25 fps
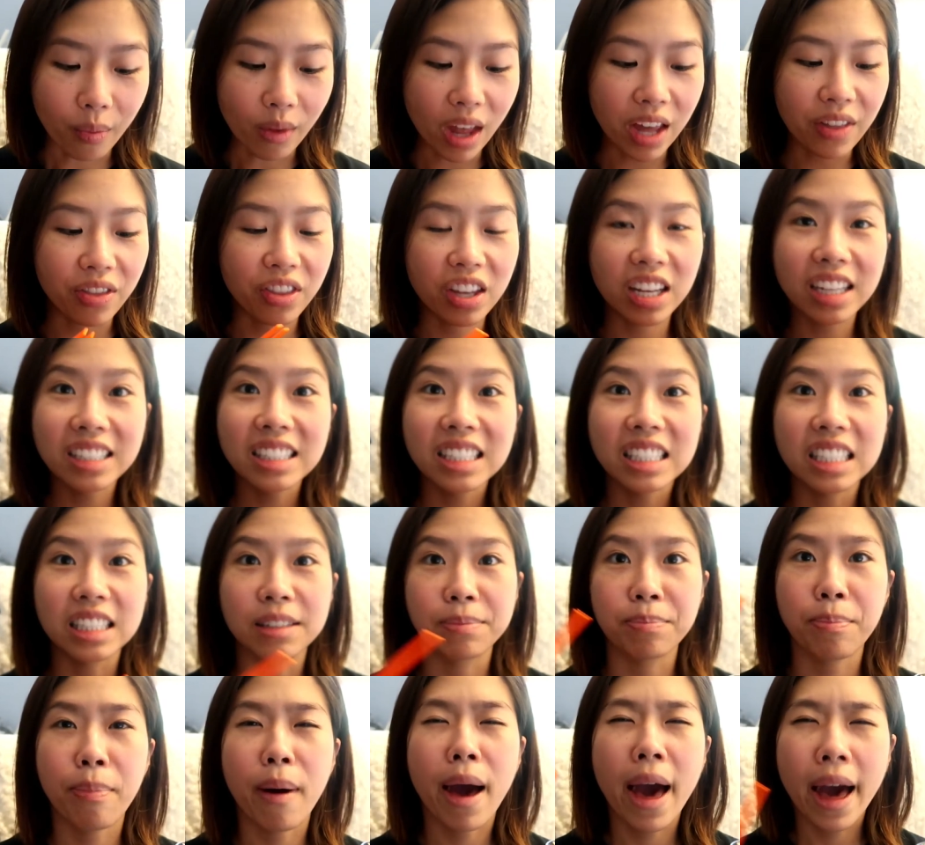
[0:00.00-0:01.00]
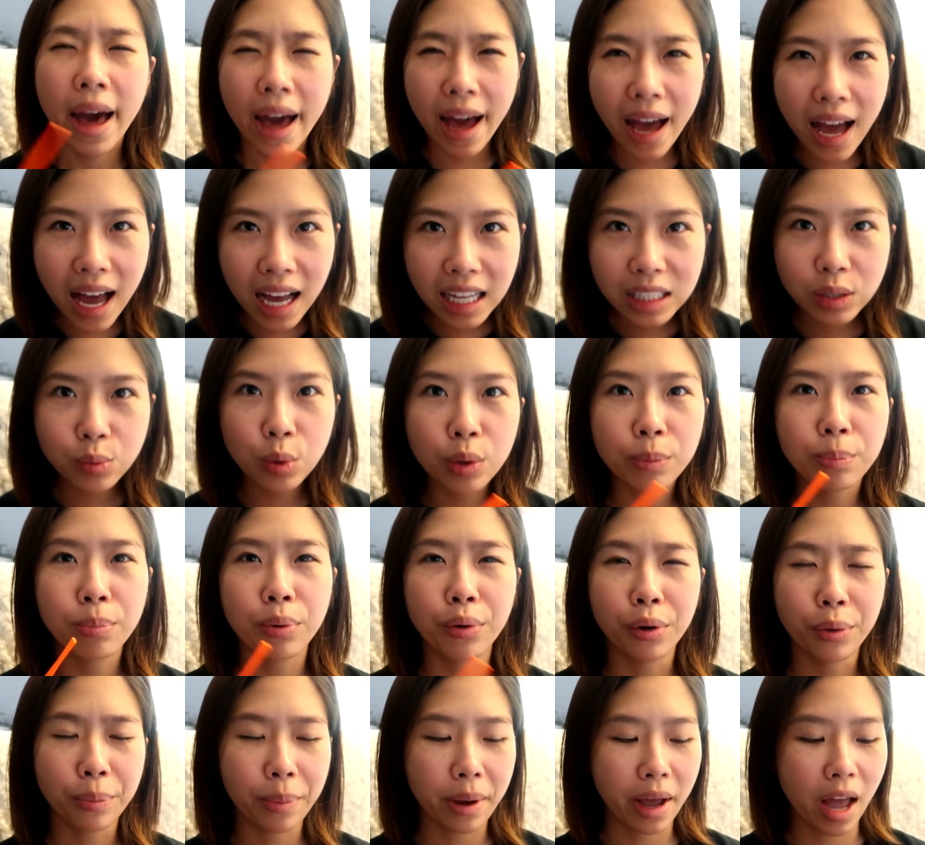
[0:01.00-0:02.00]
And this is packed with
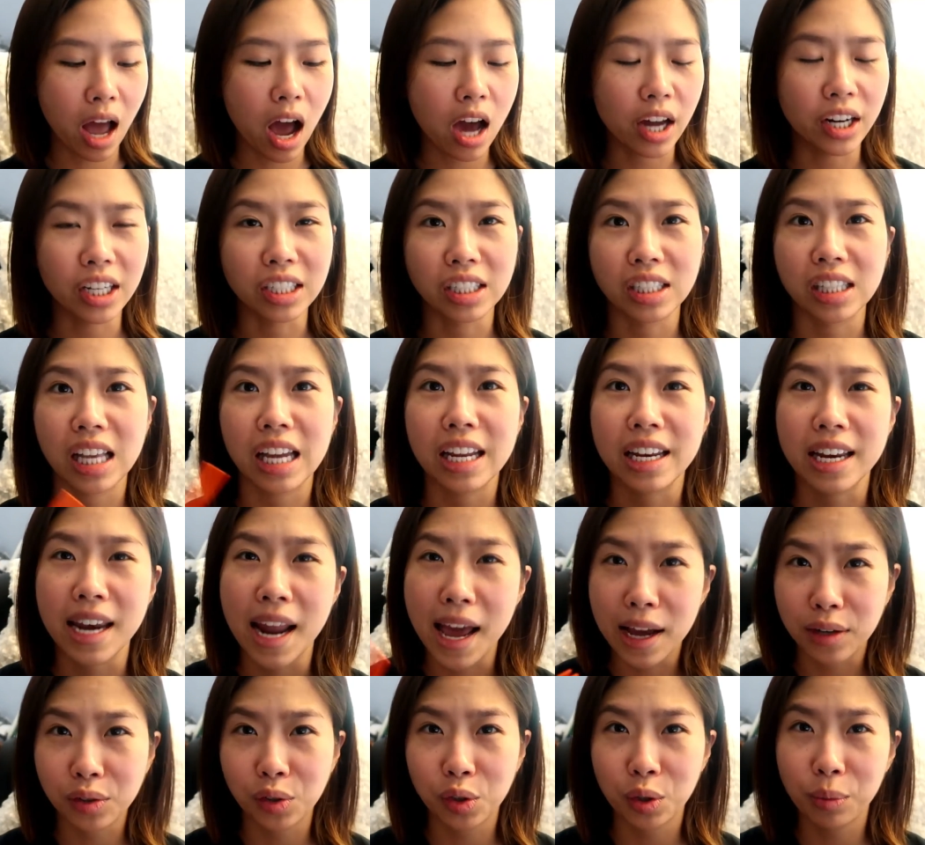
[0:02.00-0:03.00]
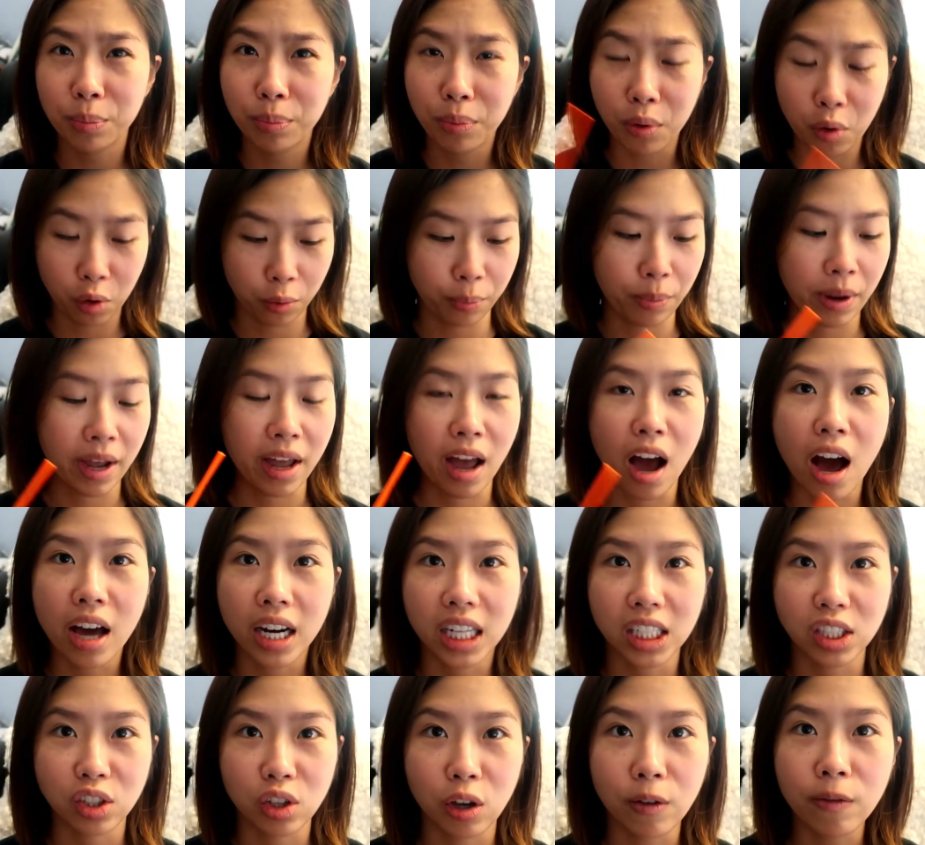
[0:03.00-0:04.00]
probiotics, like natural
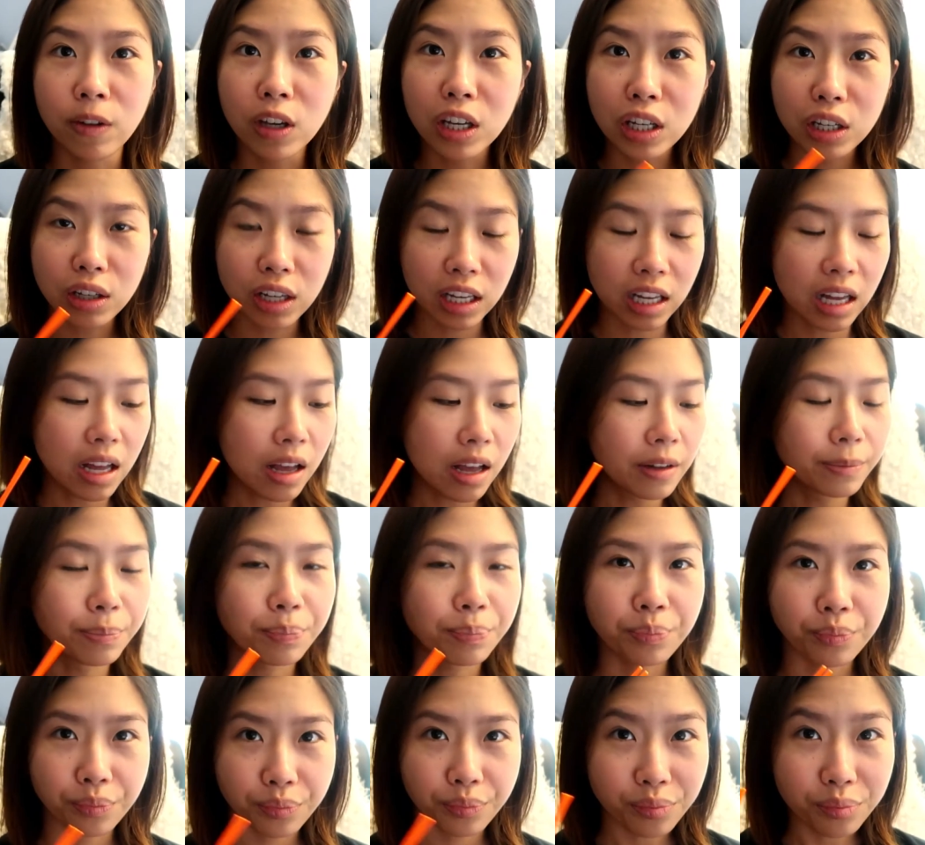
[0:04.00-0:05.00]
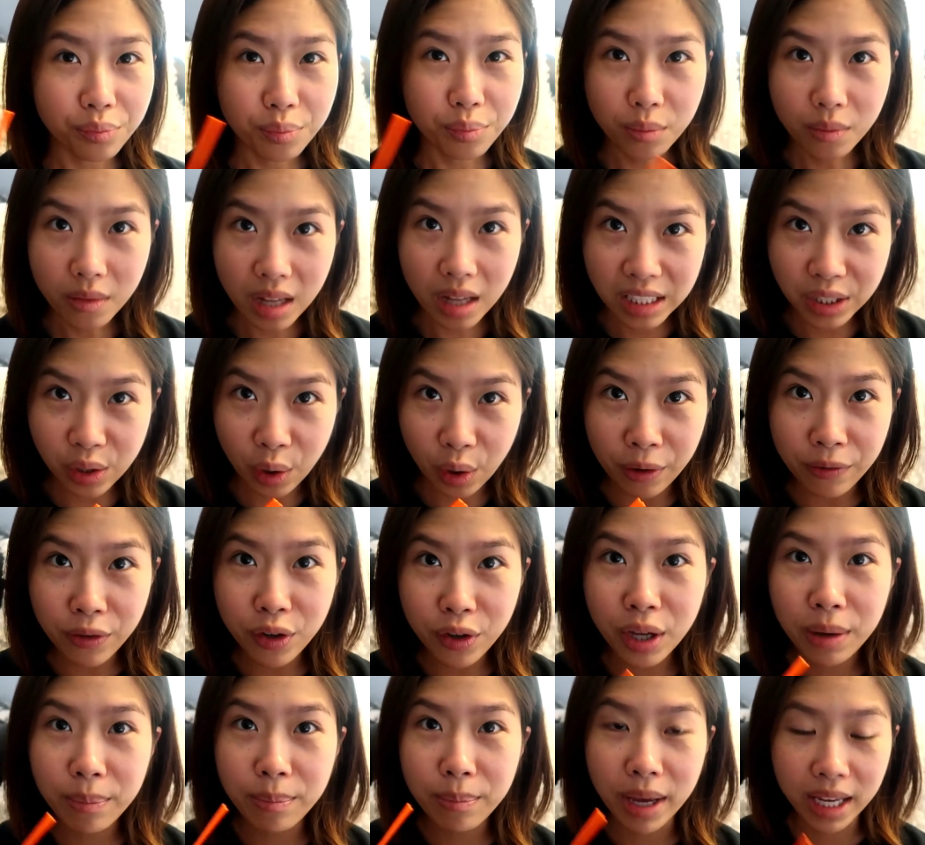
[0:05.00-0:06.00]
probiotics. So if you can, so if
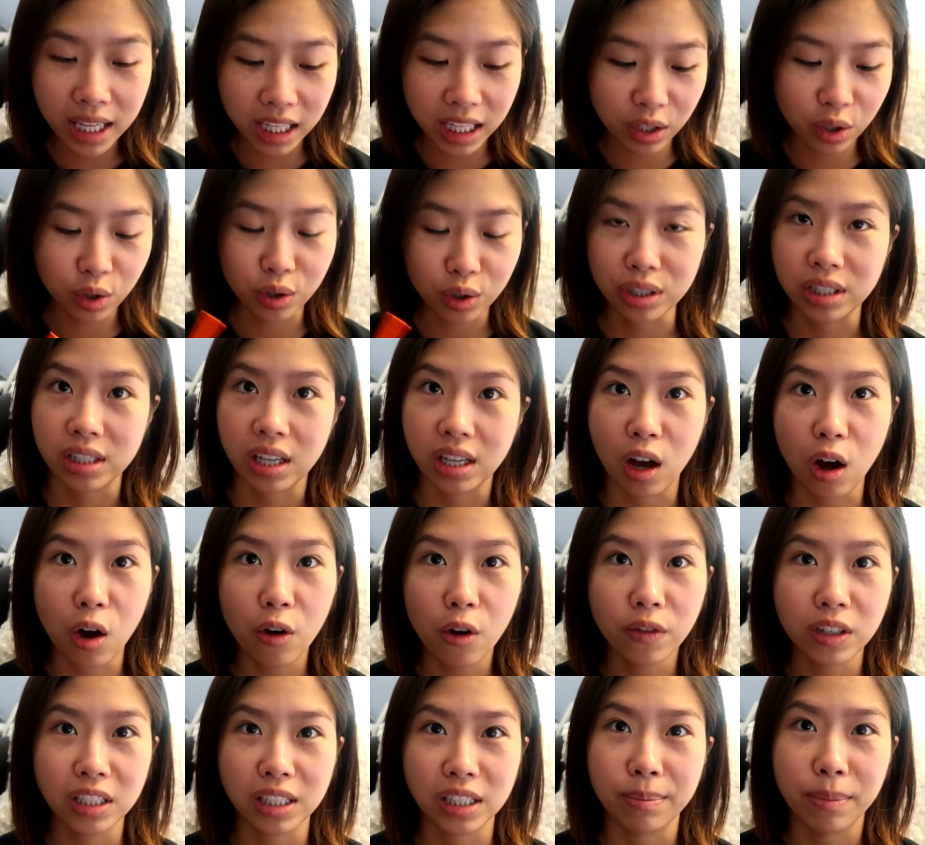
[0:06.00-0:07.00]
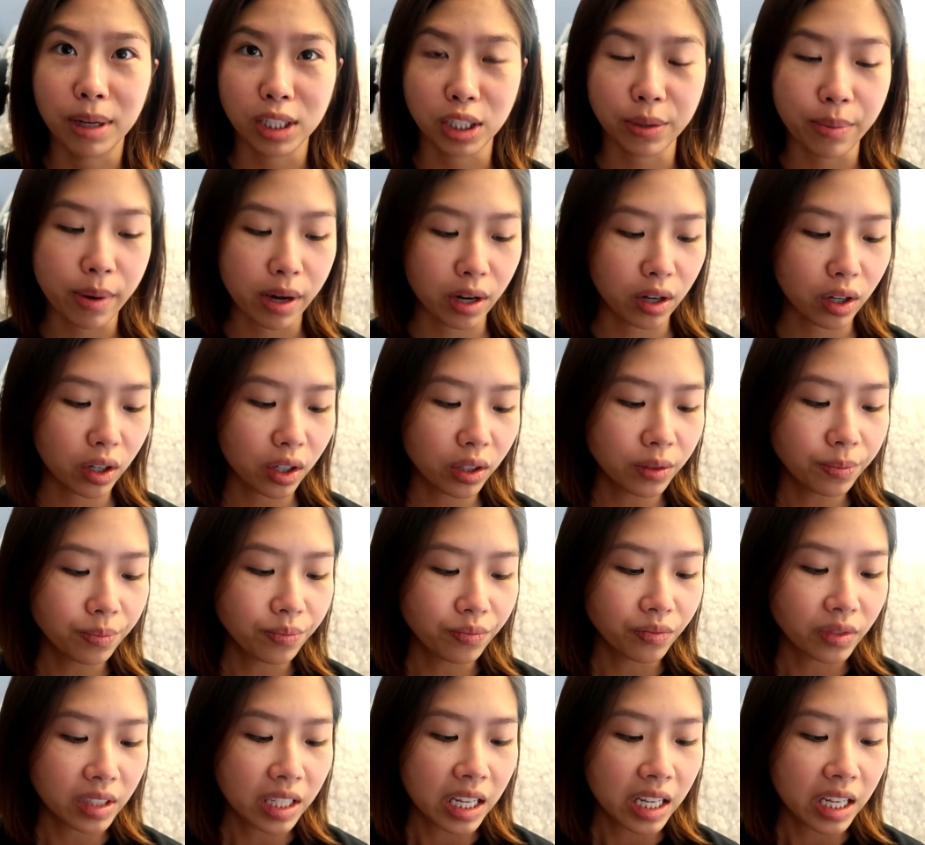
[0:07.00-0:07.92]
you can make it yourself, it's much better.